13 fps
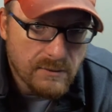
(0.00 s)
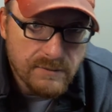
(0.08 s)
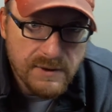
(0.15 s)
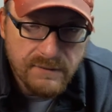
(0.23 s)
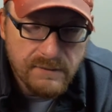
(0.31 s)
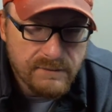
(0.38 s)

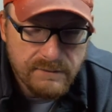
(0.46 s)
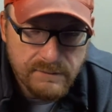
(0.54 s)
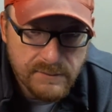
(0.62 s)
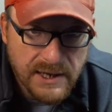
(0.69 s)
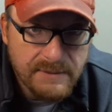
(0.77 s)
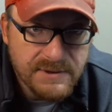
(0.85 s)
different
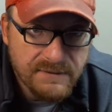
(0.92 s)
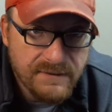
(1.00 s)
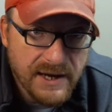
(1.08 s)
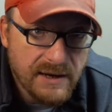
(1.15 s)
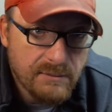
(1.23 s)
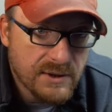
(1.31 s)
types of
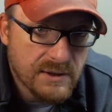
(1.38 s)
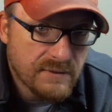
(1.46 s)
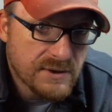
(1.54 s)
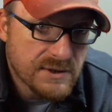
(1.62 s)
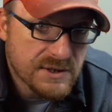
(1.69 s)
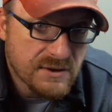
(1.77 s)
fat, but
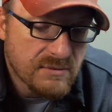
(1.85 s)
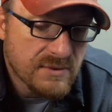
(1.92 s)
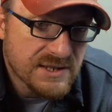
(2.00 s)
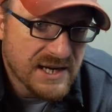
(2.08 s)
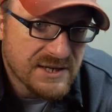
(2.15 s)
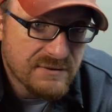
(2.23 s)
even just a little bit
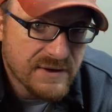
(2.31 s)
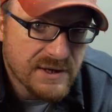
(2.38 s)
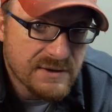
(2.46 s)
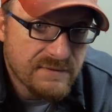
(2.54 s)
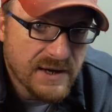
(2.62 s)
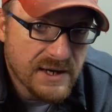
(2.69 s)
of
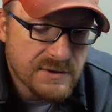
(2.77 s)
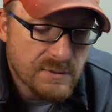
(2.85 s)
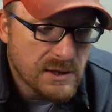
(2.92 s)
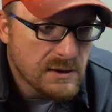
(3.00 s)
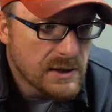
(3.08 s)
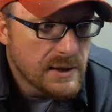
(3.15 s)
saturated fat as
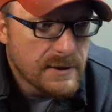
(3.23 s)
well.